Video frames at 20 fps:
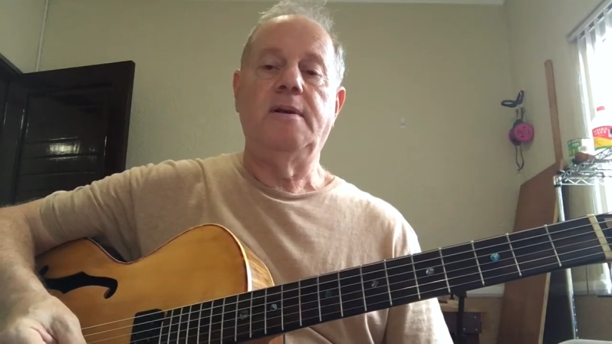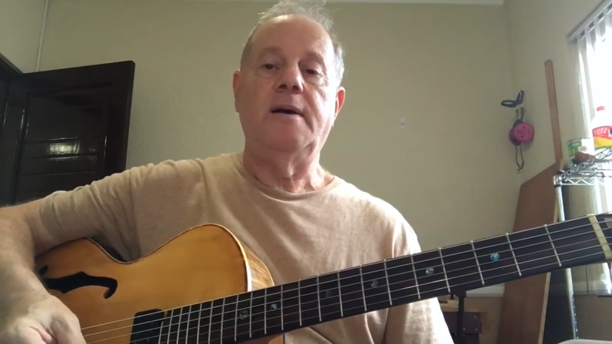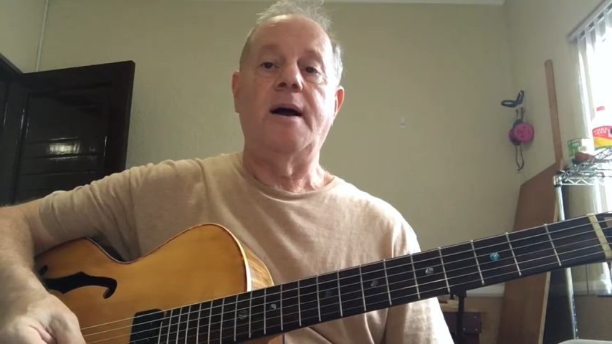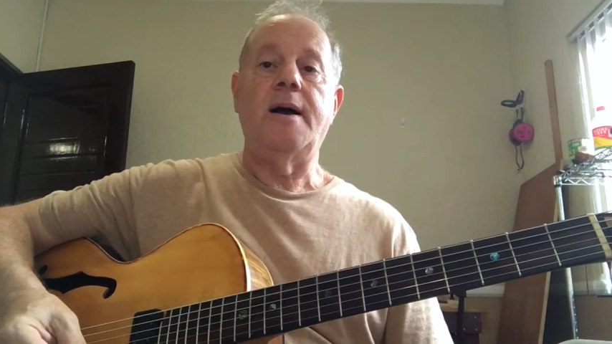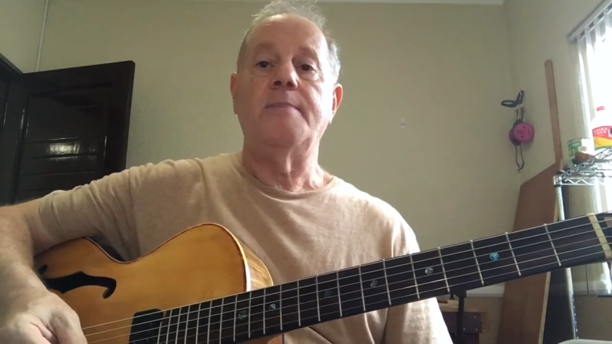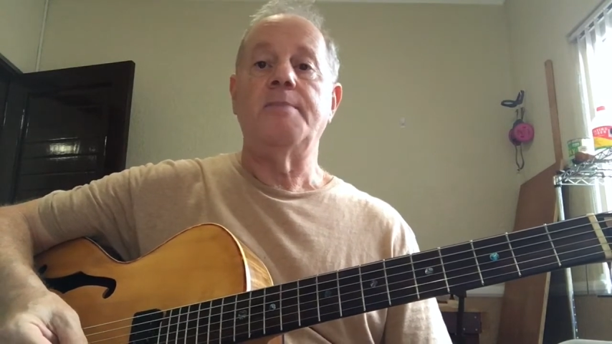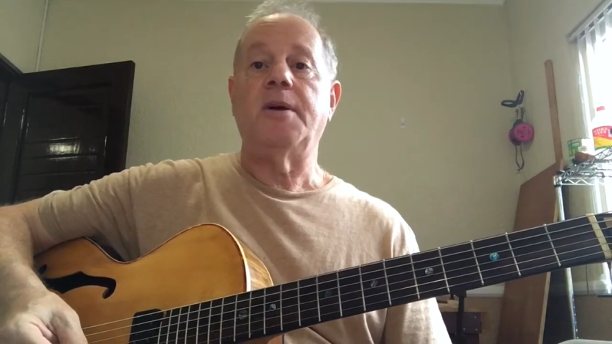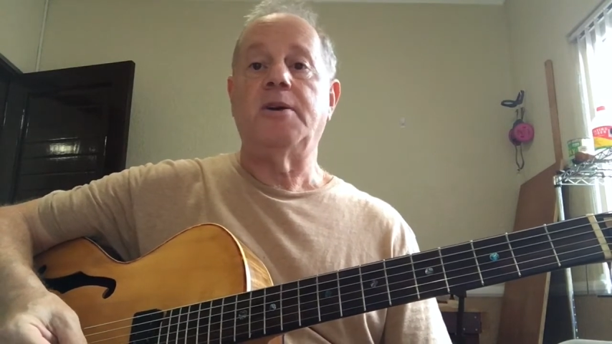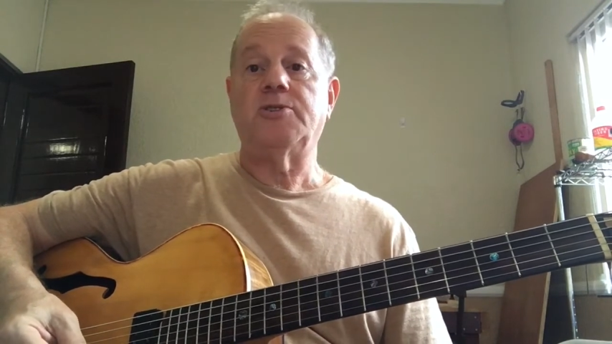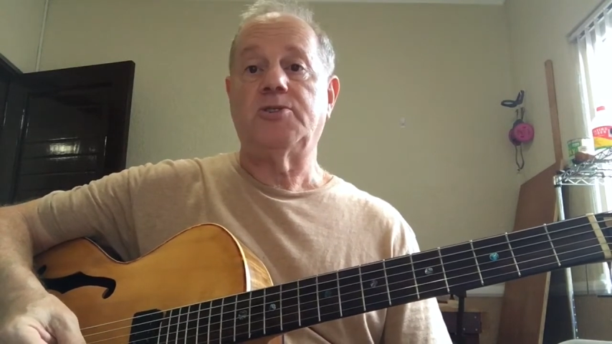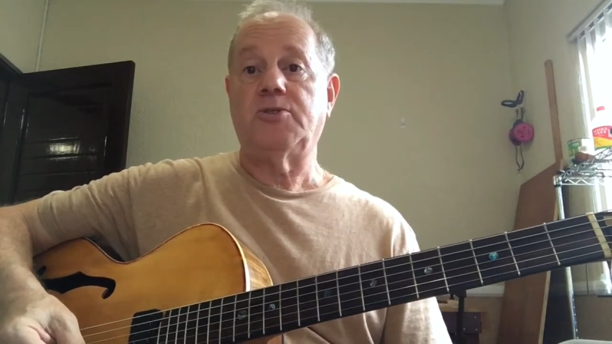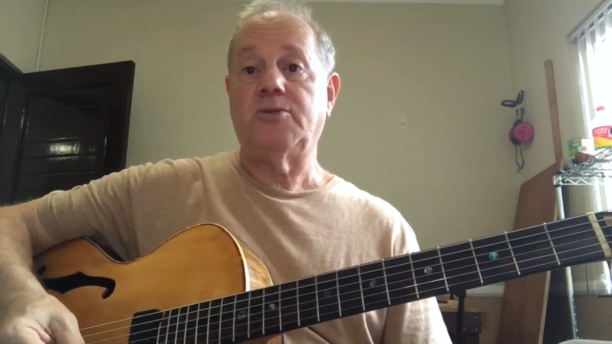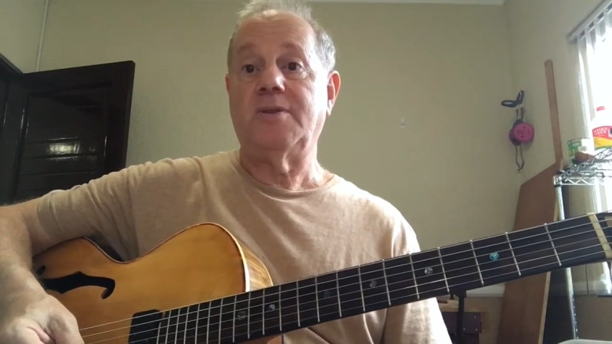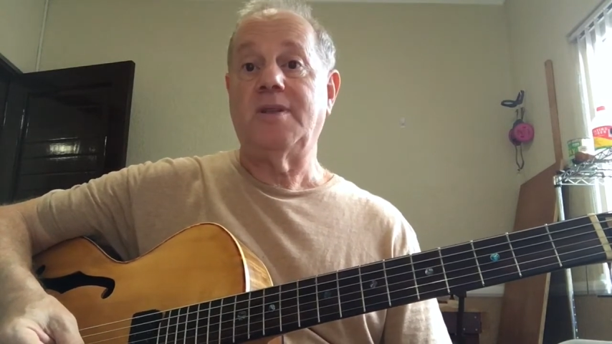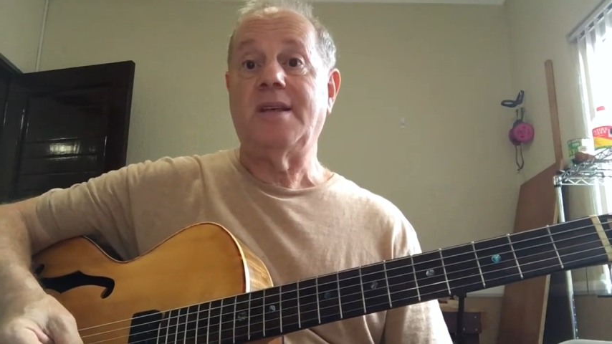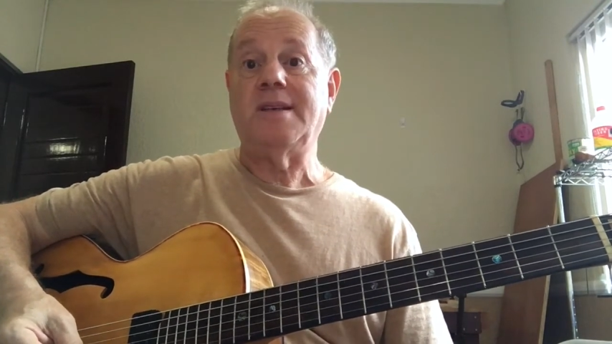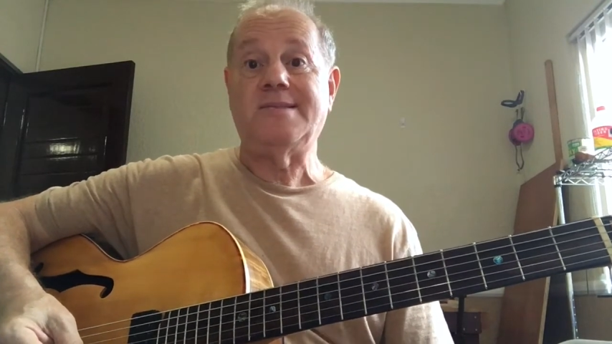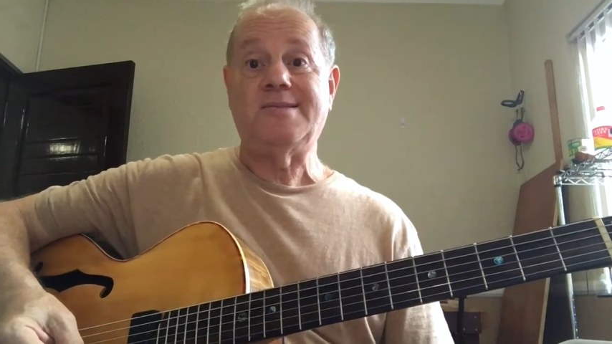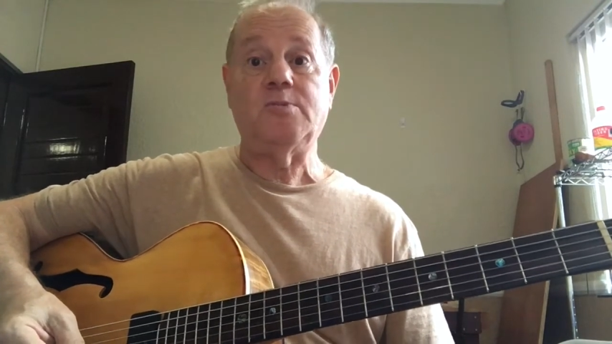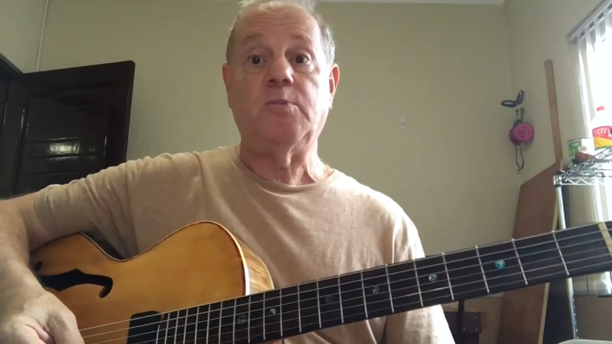I'm not sure
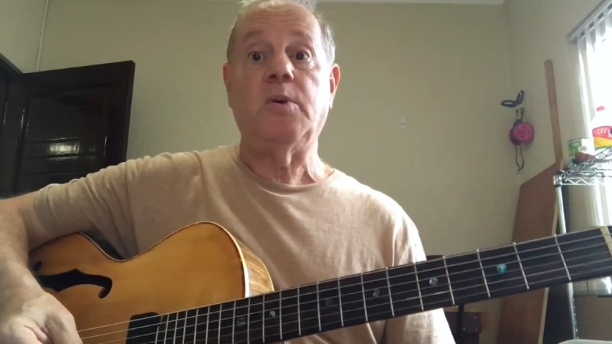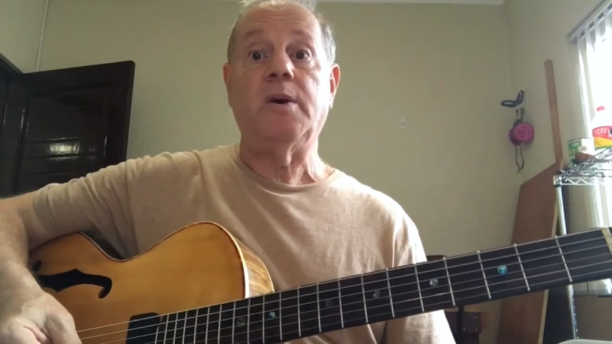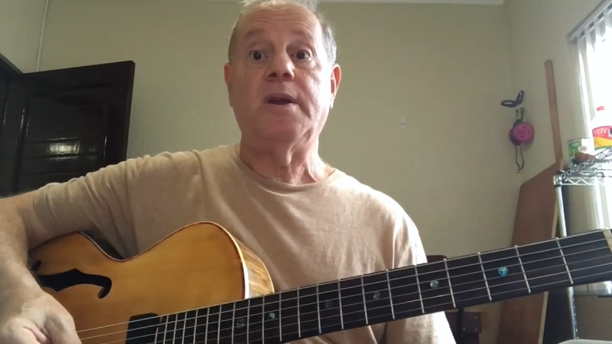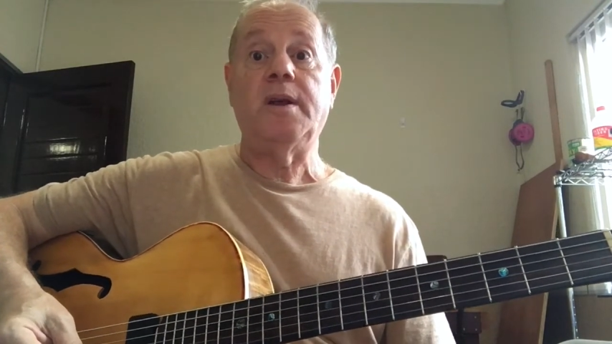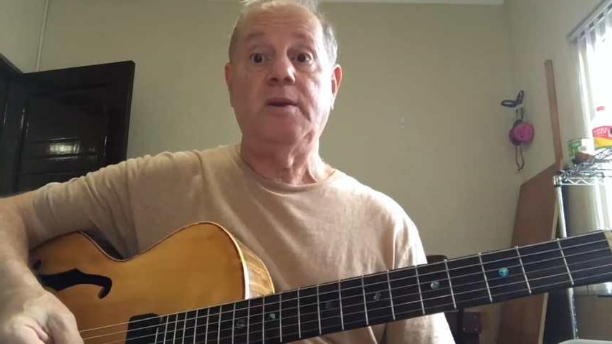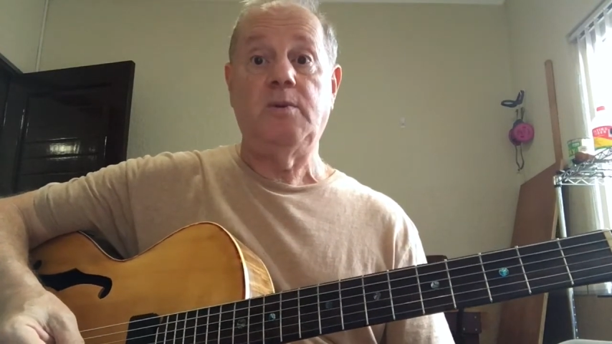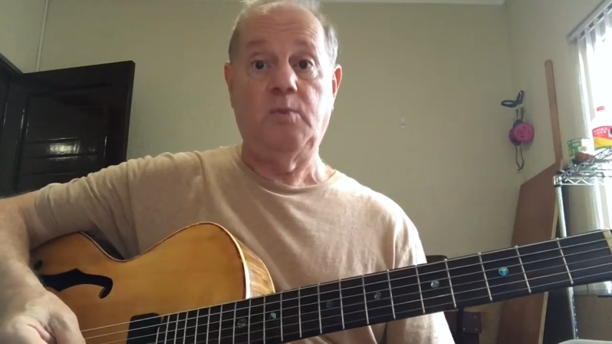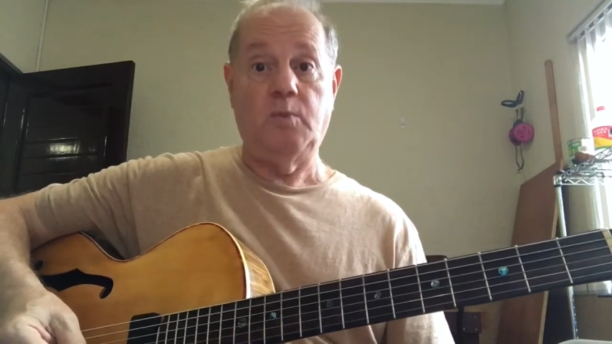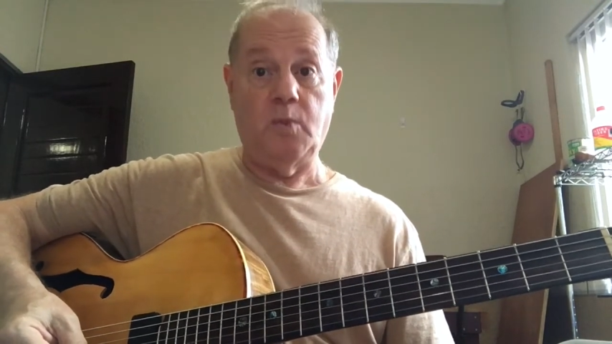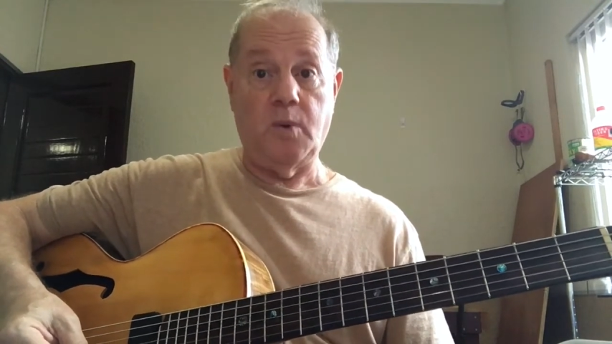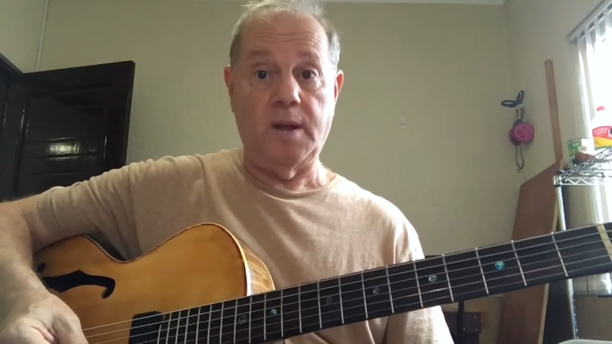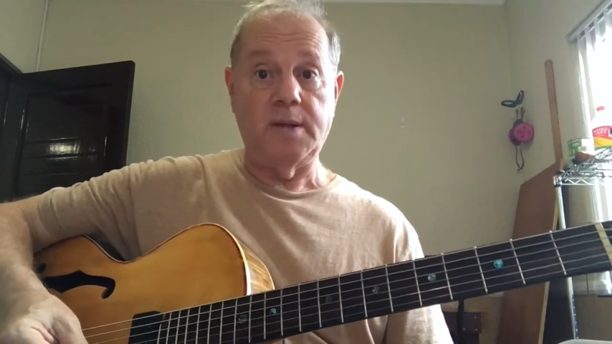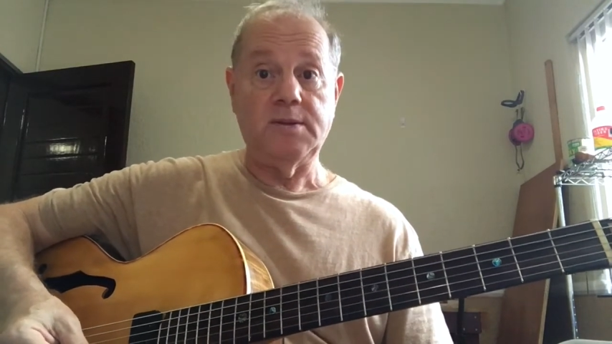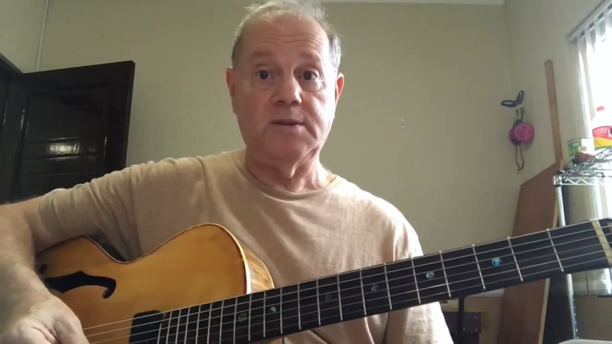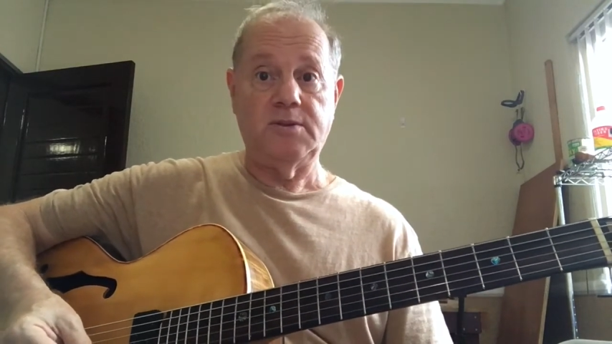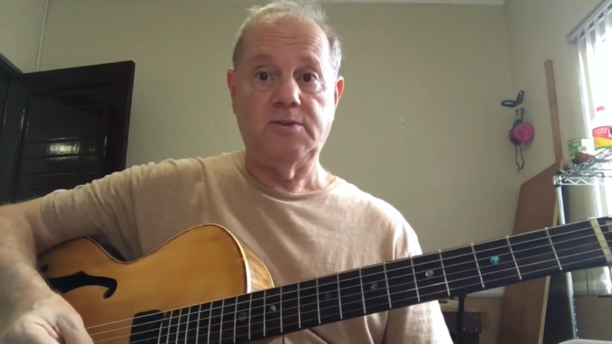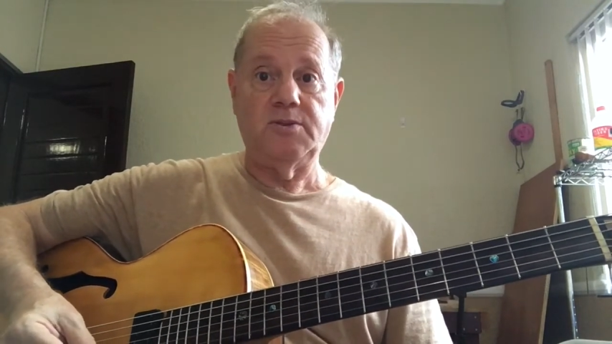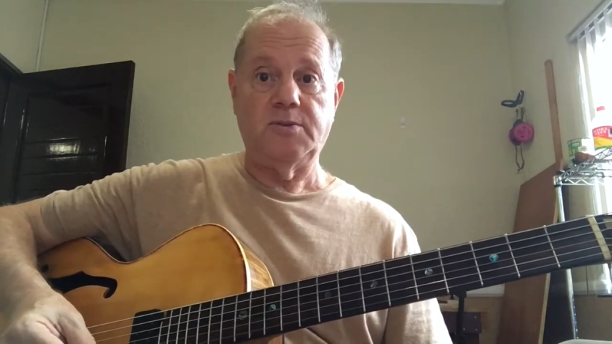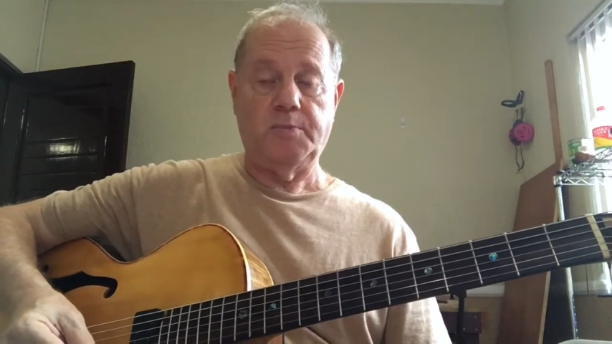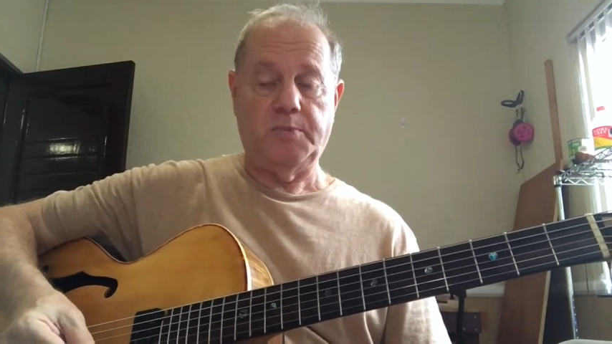that's what he'd want
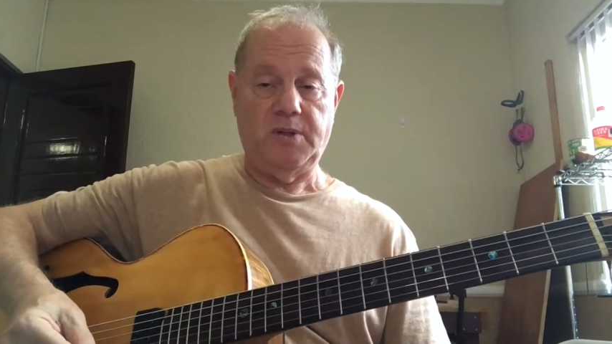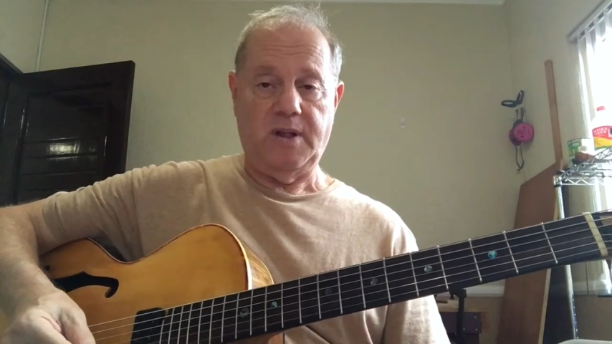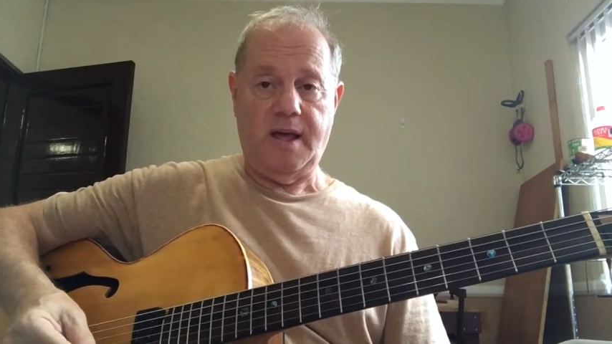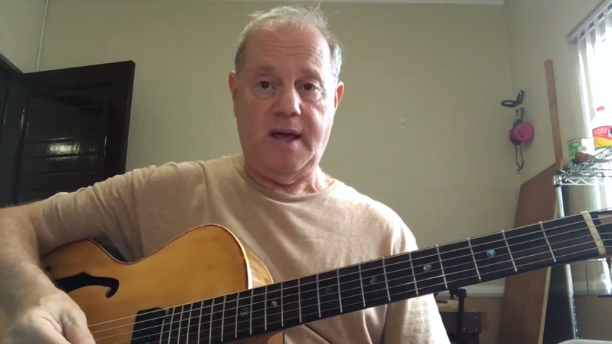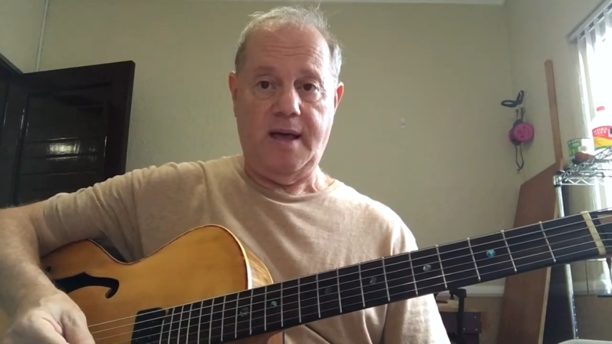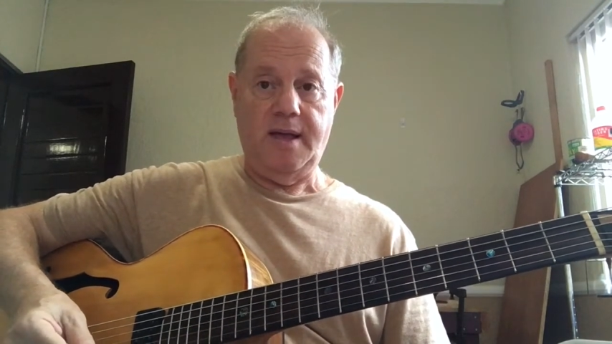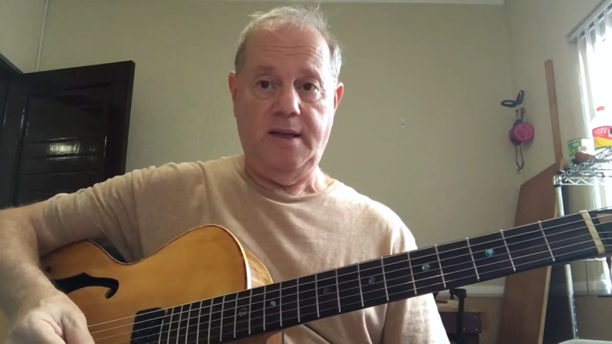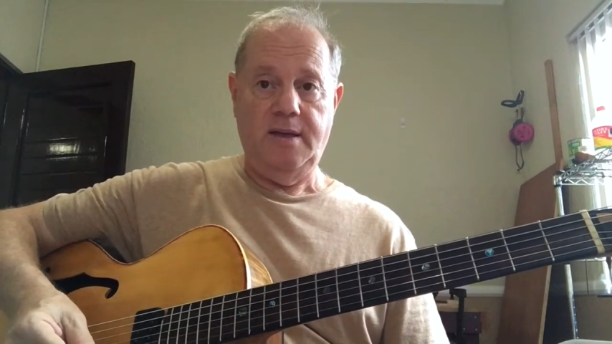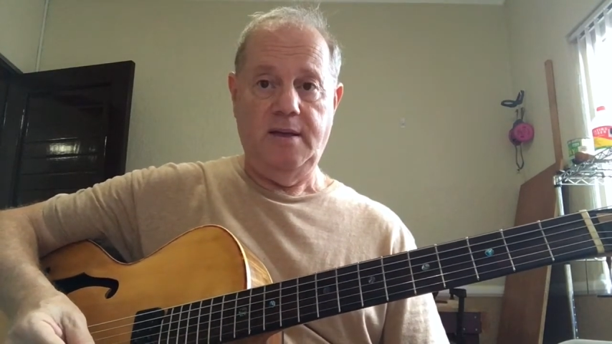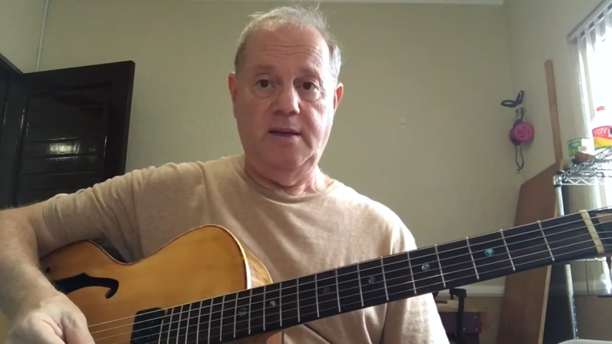to play